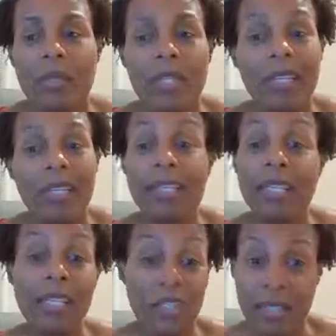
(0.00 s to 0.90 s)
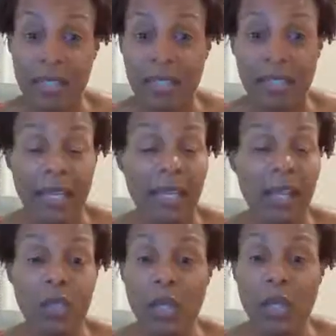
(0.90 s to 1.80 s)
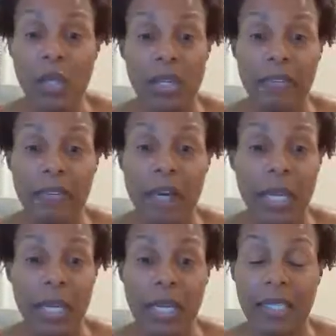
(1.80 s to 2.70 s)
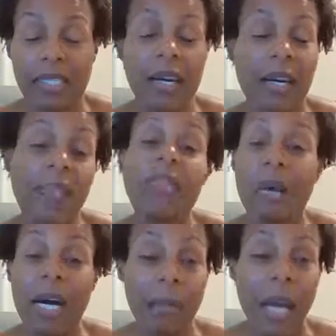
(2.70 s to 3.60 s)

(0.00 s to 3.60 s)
It's delicious. And those coconut flour pancakes are the bomb.